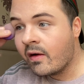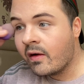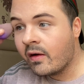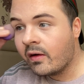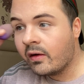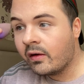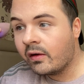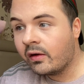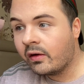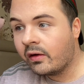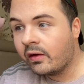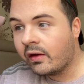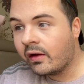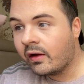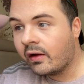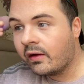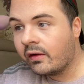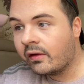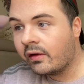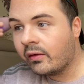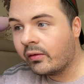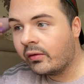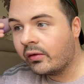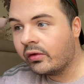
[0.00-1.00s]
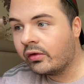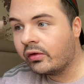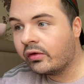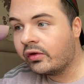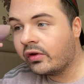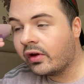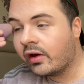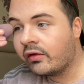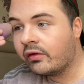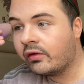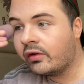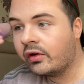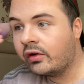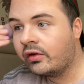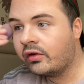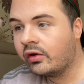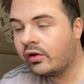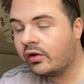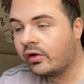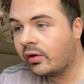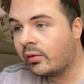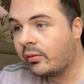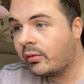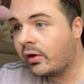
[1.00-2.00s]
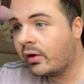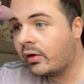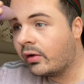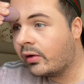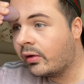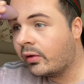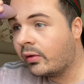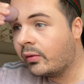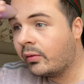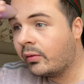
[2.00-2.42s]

Like that. That one's definitely turned out better.